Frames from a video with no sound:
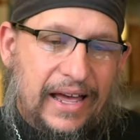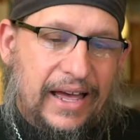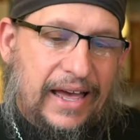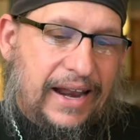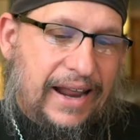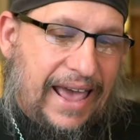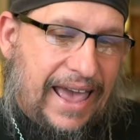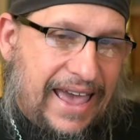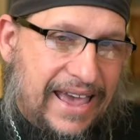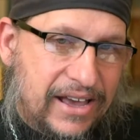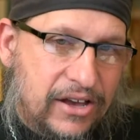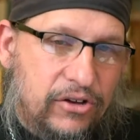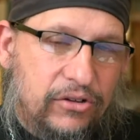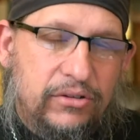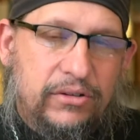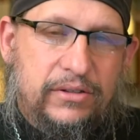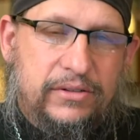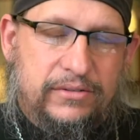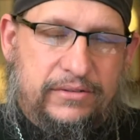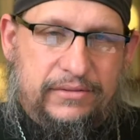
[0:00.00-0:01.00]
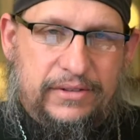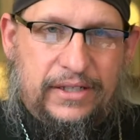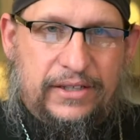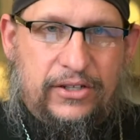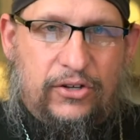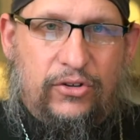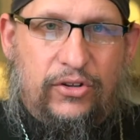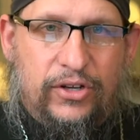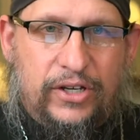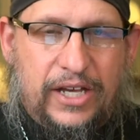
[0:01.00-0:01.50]
an angle that
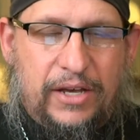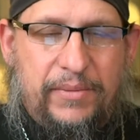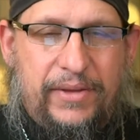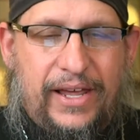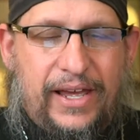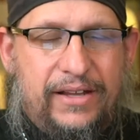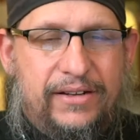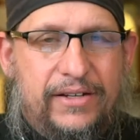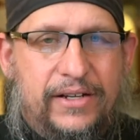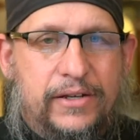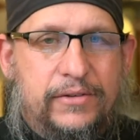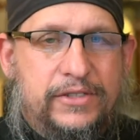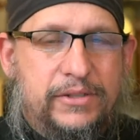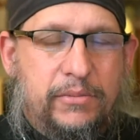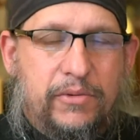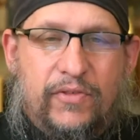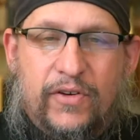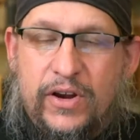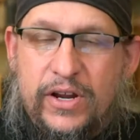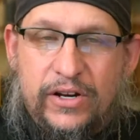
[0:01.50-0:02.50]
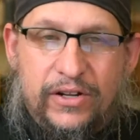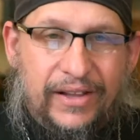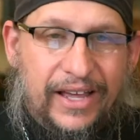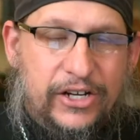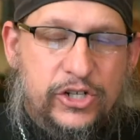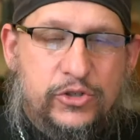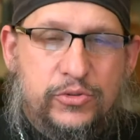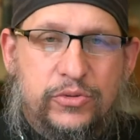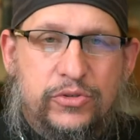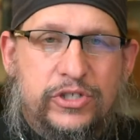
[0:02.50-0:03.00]
they're looking at. Like some are very
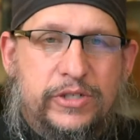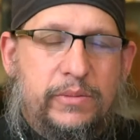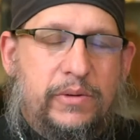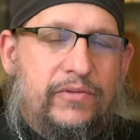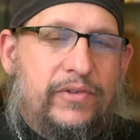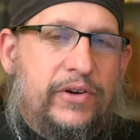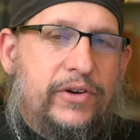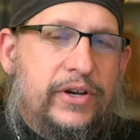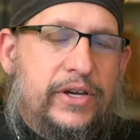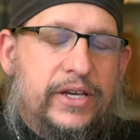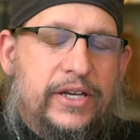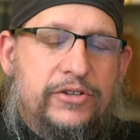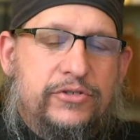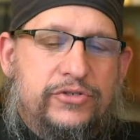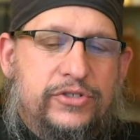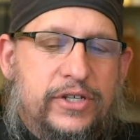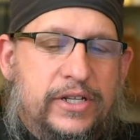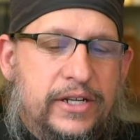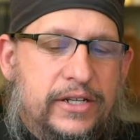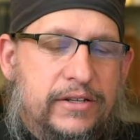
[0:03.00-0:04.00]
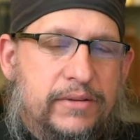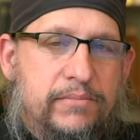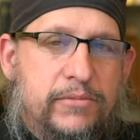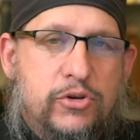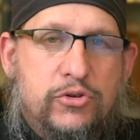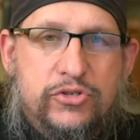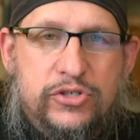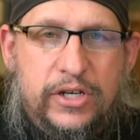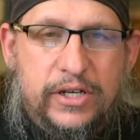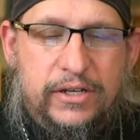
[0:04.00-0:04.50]
intellectual. Some are very interested in
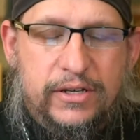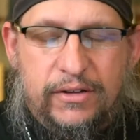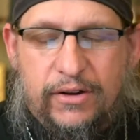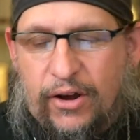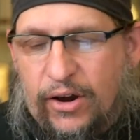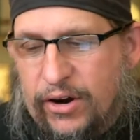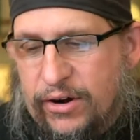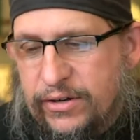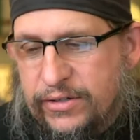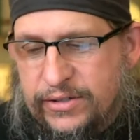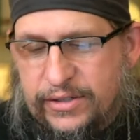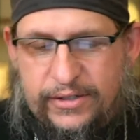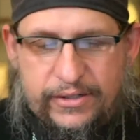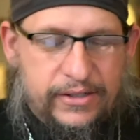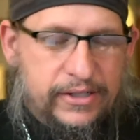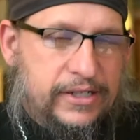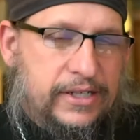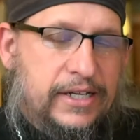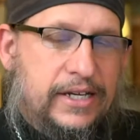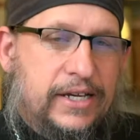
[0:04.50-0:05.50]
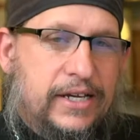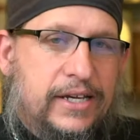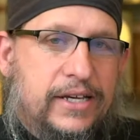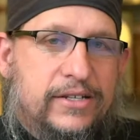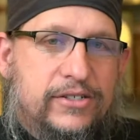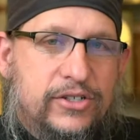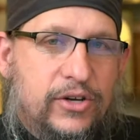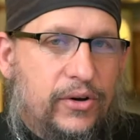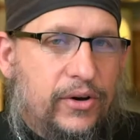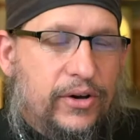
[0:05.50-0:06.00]
music and art. And
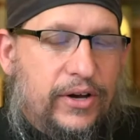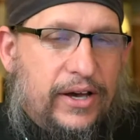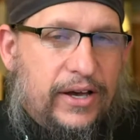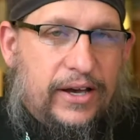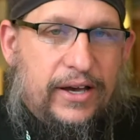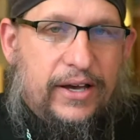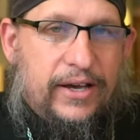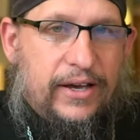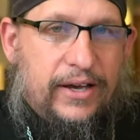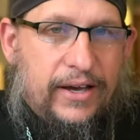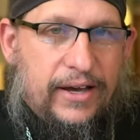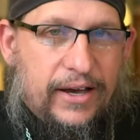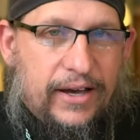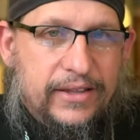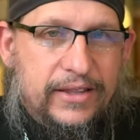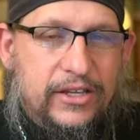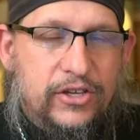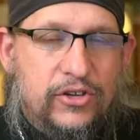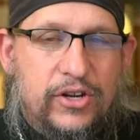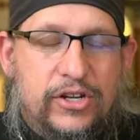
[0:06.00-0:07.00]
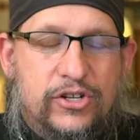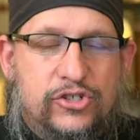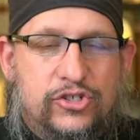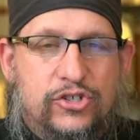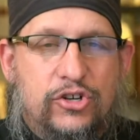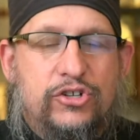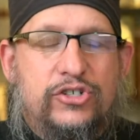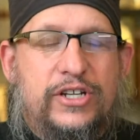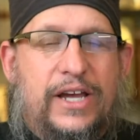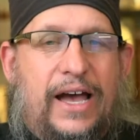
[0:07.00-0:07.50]
so uh, I think you need to
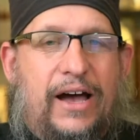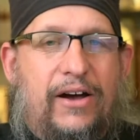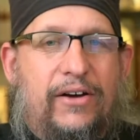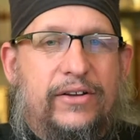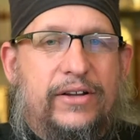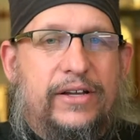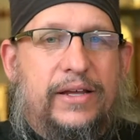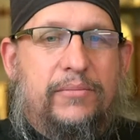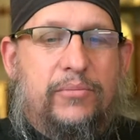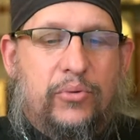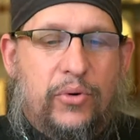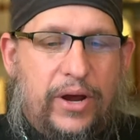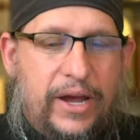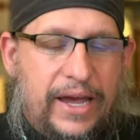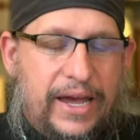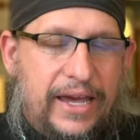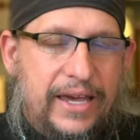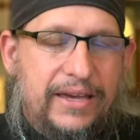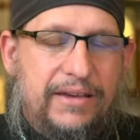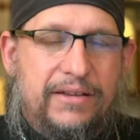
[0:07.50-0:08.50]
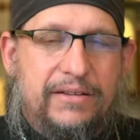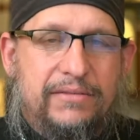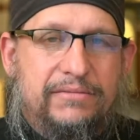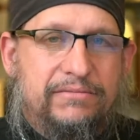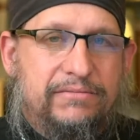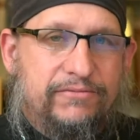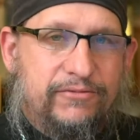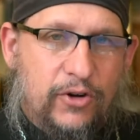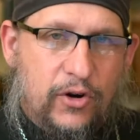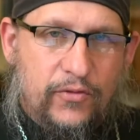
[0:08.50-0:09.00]
search out and pray
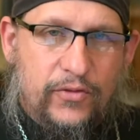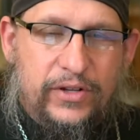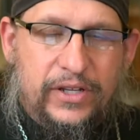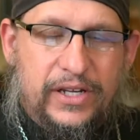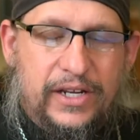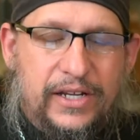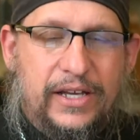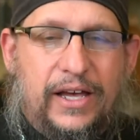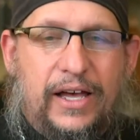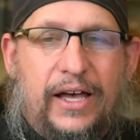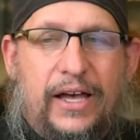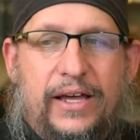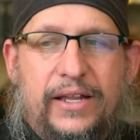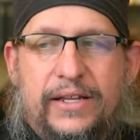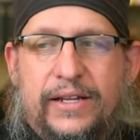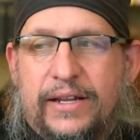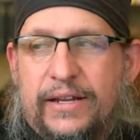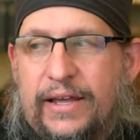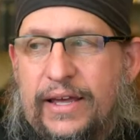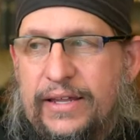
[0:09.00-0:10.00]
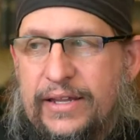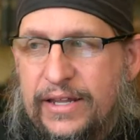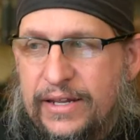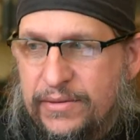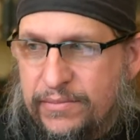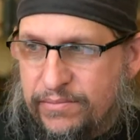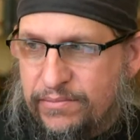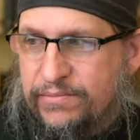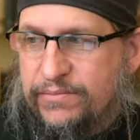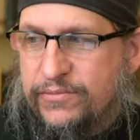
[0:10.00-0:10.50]
fervently to God and, and
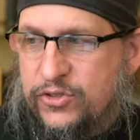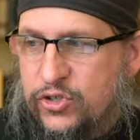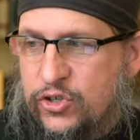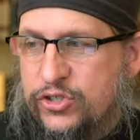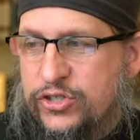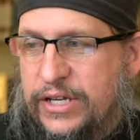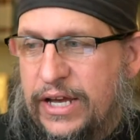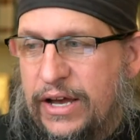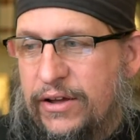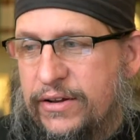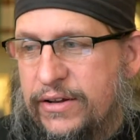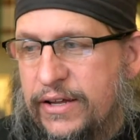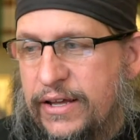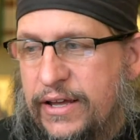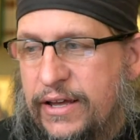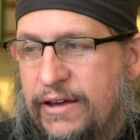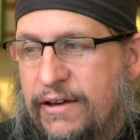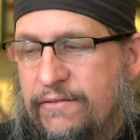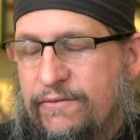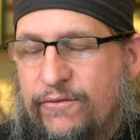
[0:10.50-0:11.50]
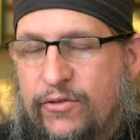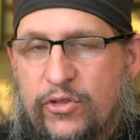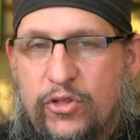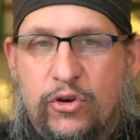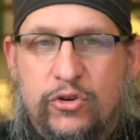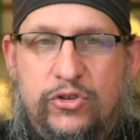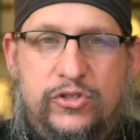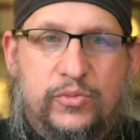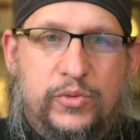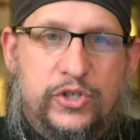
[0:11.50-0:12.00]
then search out for
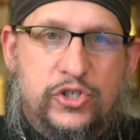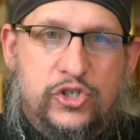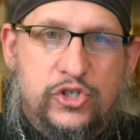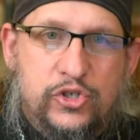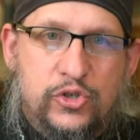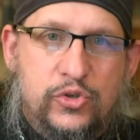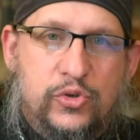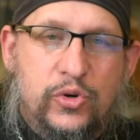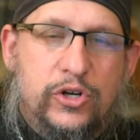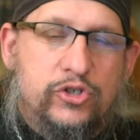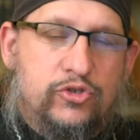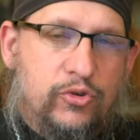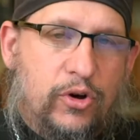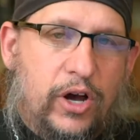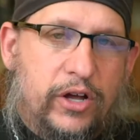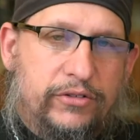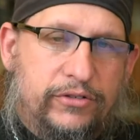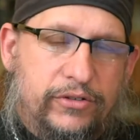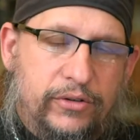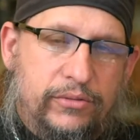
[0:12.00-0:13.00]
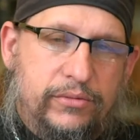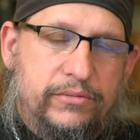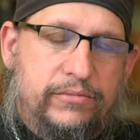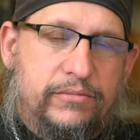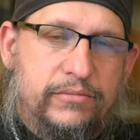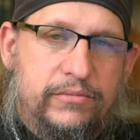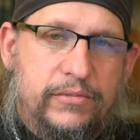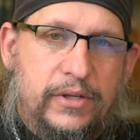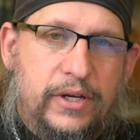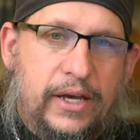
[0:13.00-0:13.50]
those which you are drawn to.
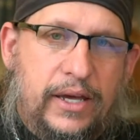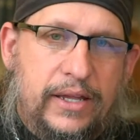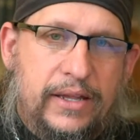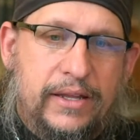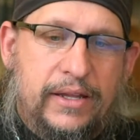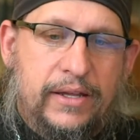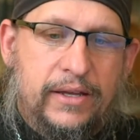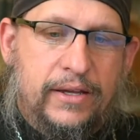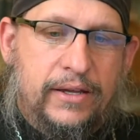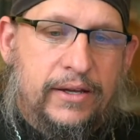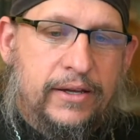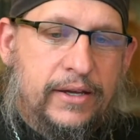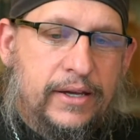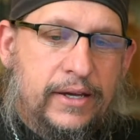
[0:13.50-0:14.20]
And uh,